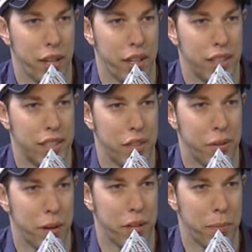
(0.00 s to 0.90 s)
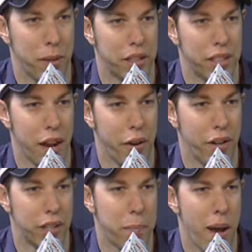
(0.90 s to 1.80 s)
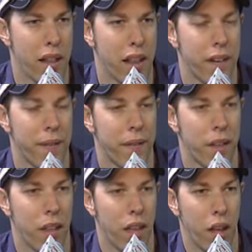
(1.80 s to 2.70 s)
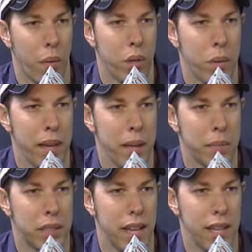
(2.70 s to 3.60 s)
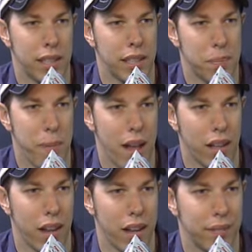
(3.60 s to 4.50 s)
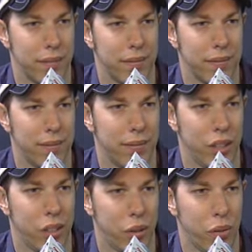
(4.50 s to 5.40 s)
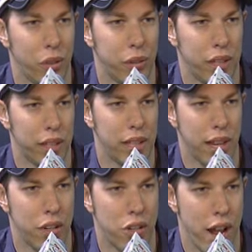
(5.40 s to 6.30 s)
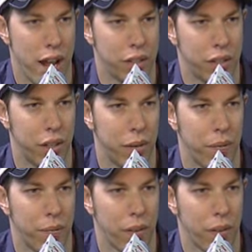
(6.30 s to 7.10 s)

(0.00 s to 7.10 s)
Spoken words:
get in this situation, because now you're in the spotlight. And when you make mistakes in the spotlight, you don't usually get a second chance. So